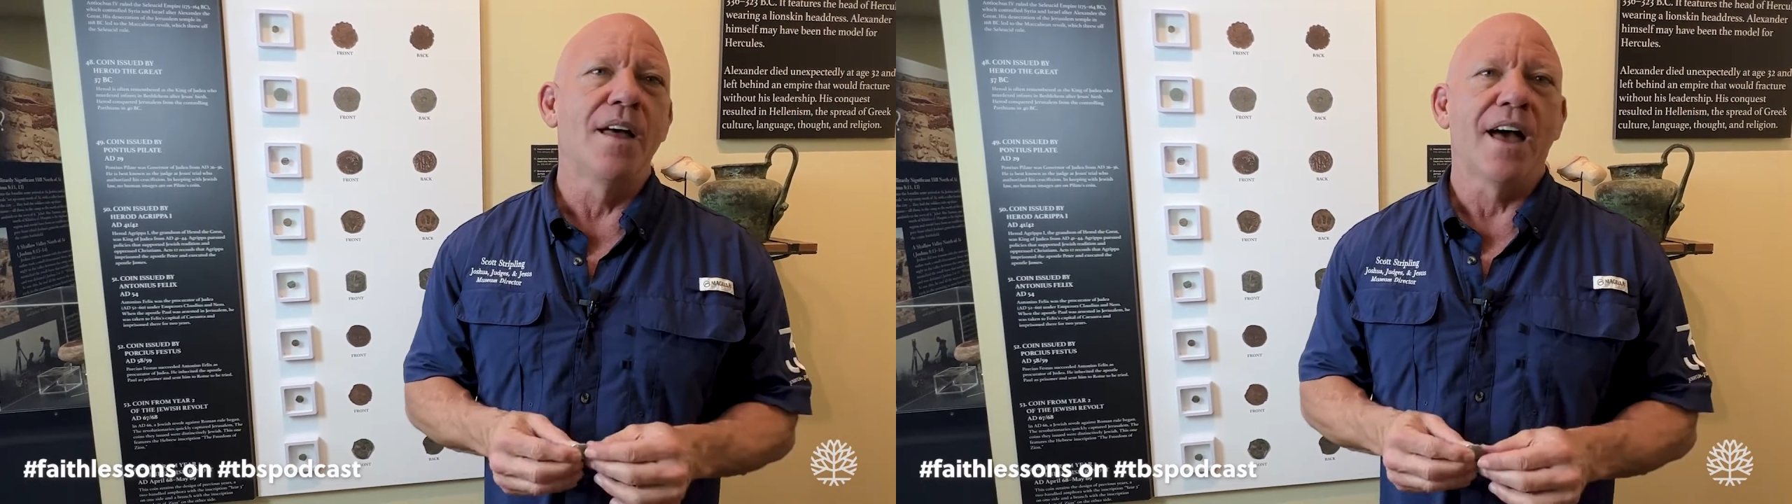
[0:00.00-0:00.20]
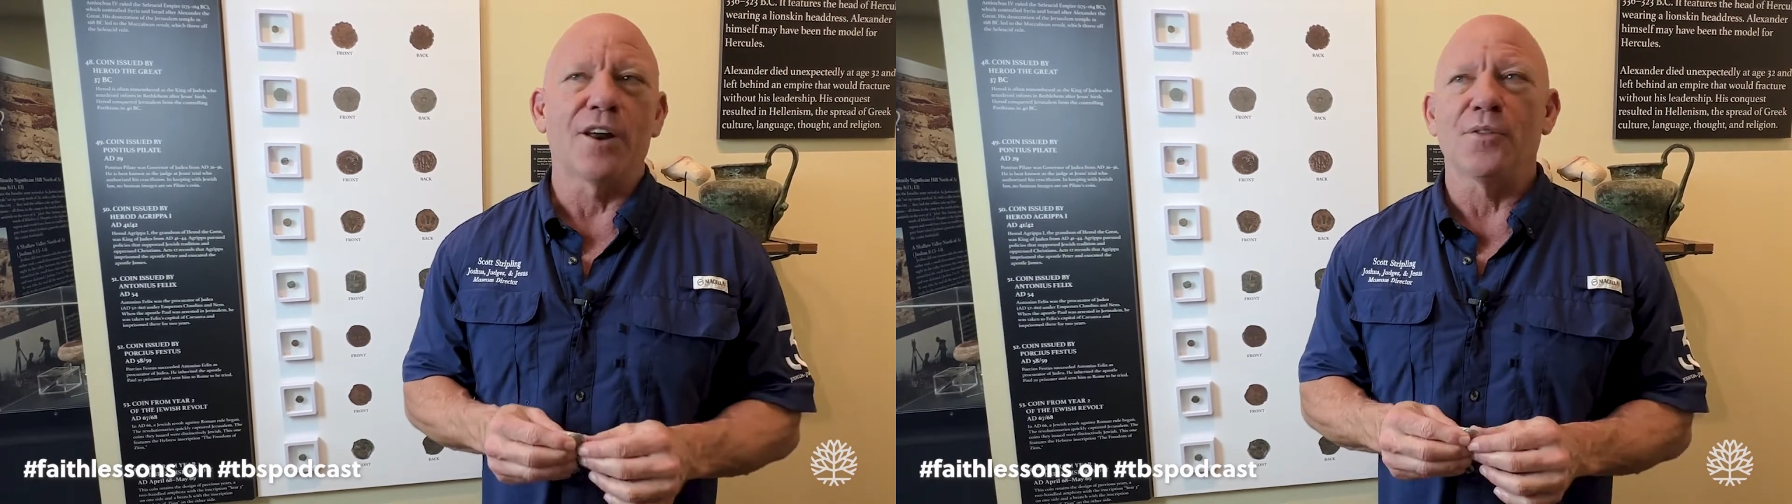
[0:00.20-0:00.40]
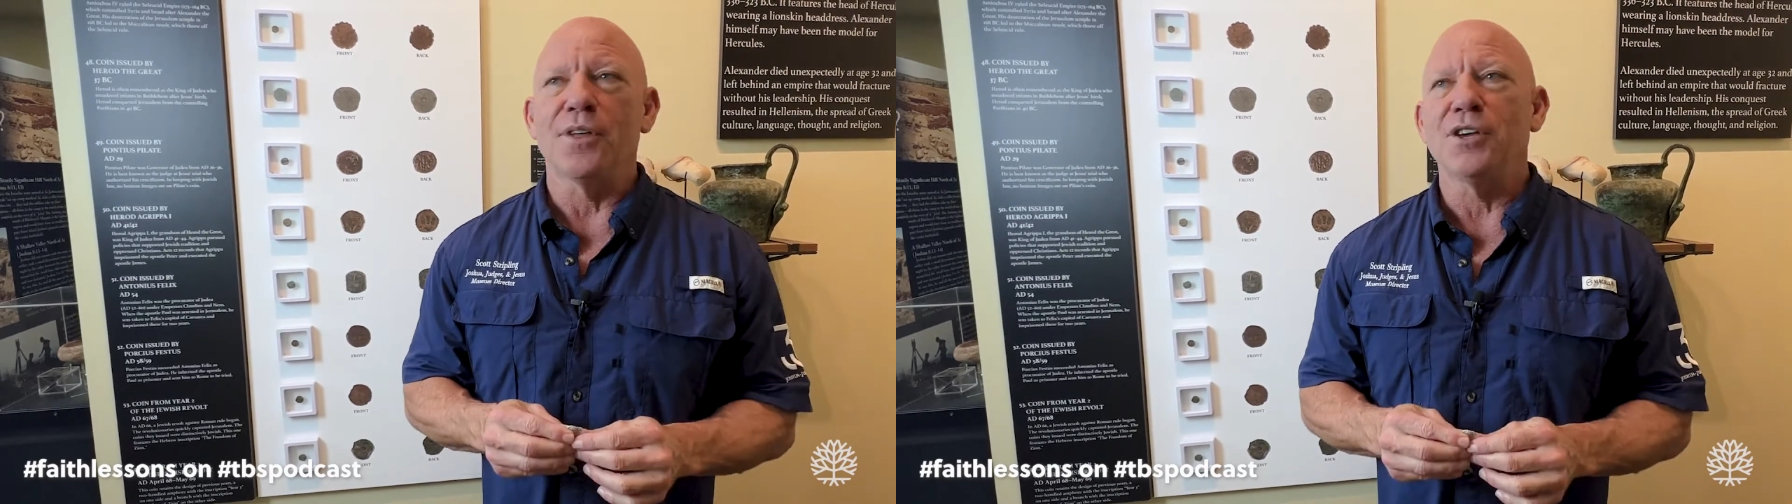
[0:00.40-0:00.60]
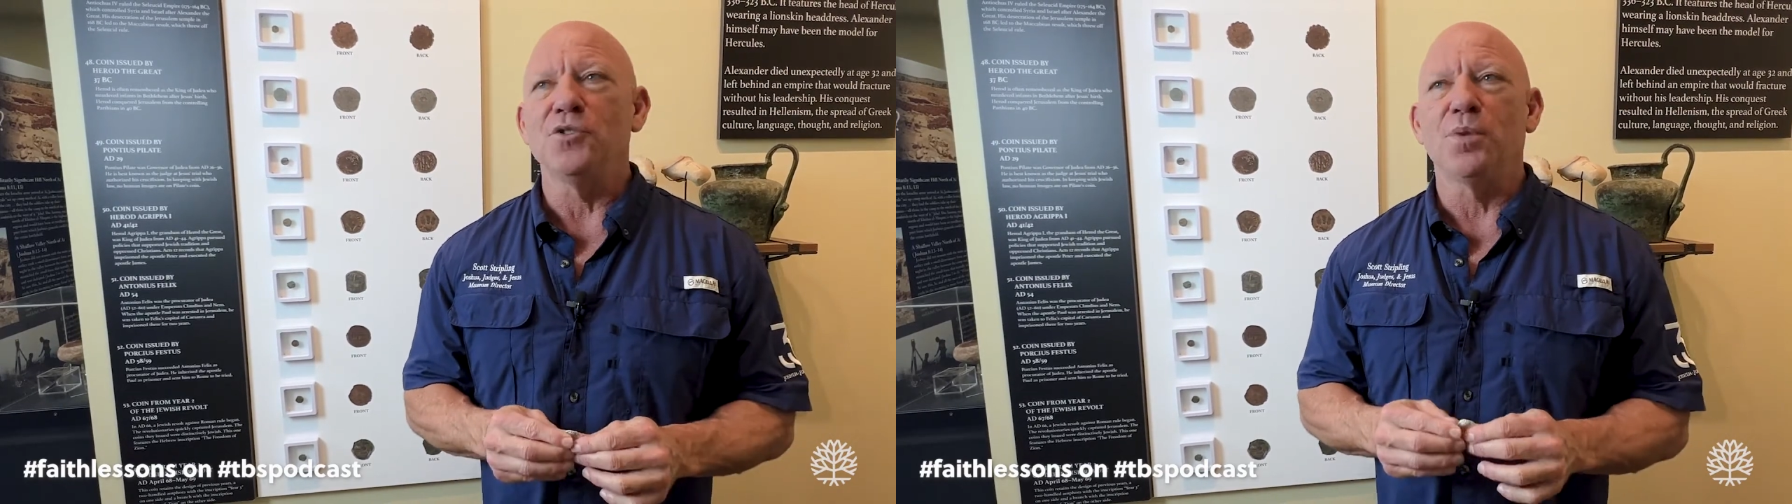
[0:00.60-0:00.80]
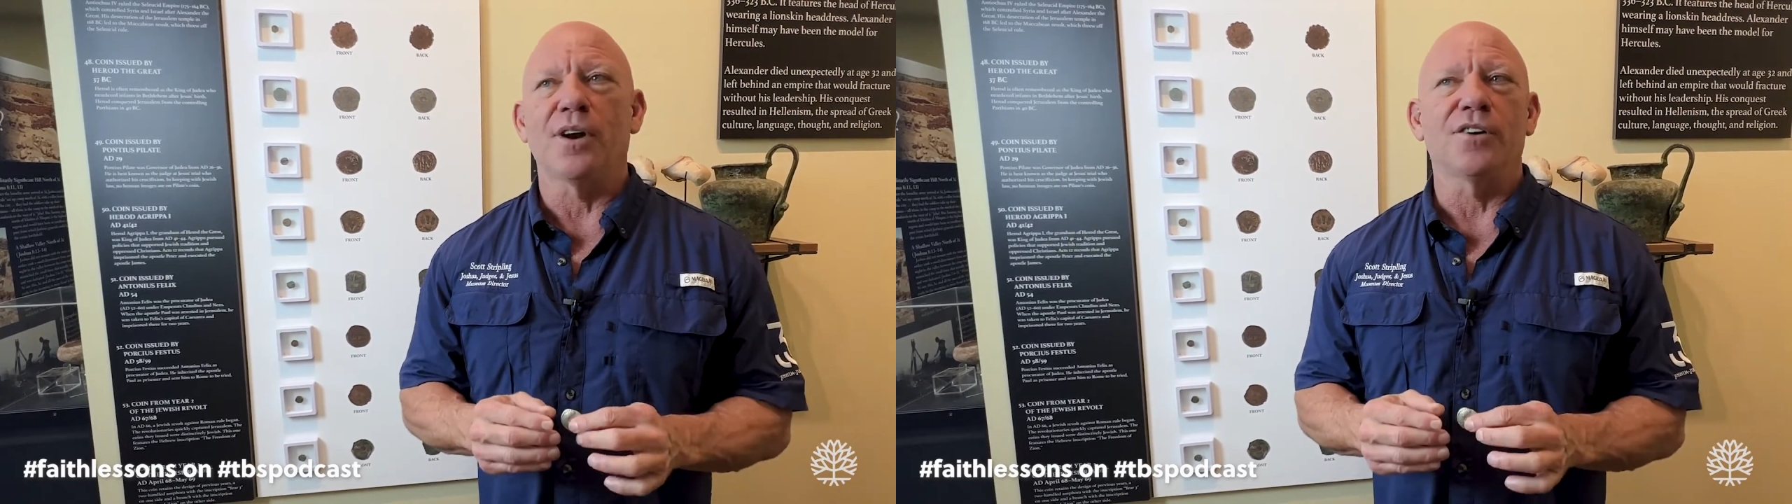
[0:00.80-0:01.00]
I don't think
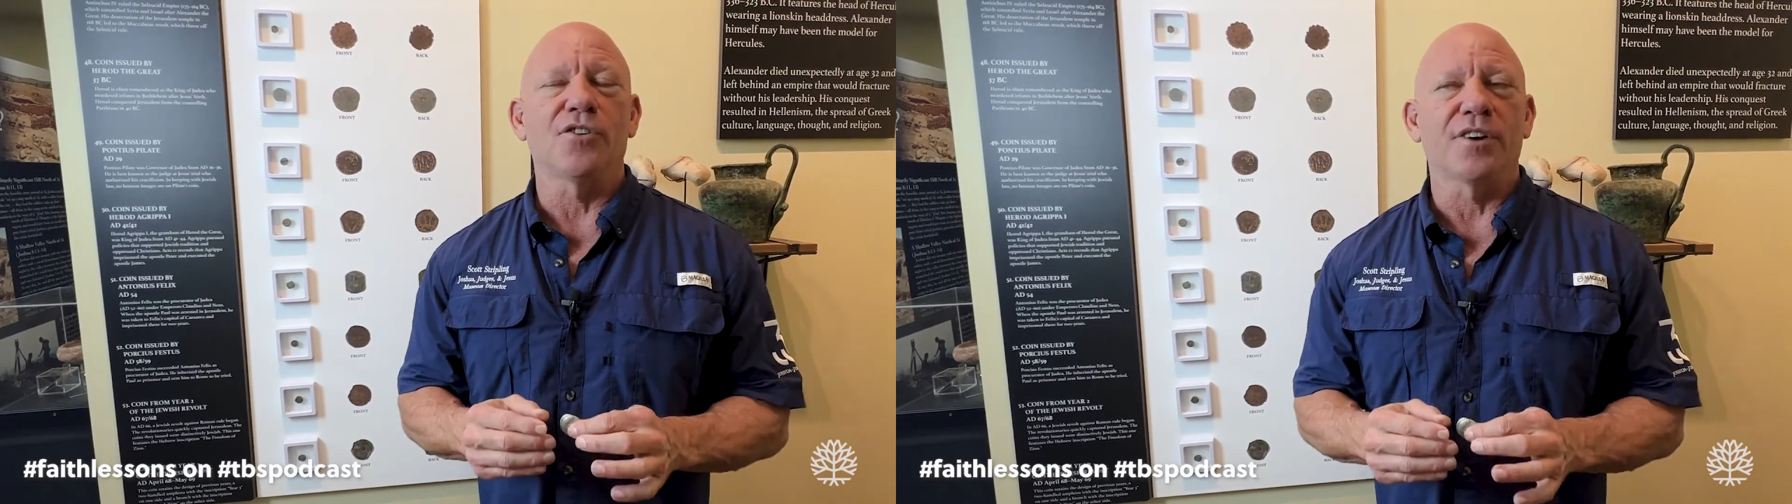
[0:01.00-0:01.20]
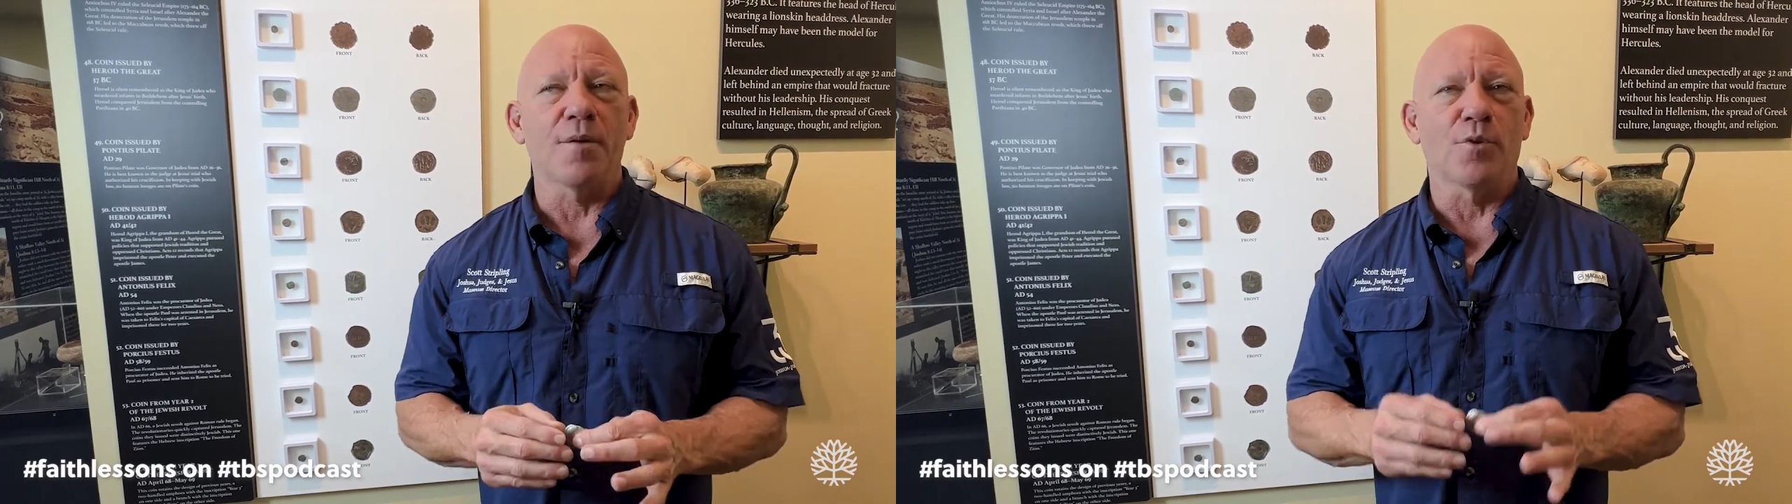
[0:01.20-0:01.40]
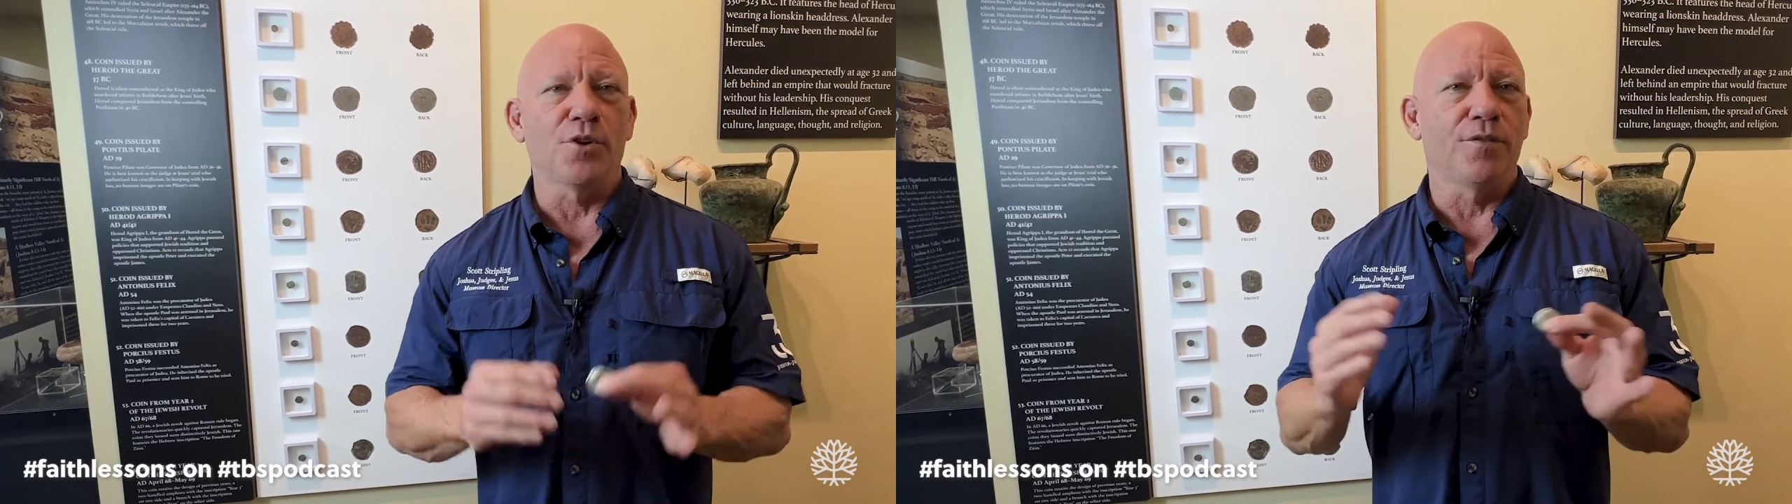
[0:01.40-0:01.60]
you'd put on your neighborhood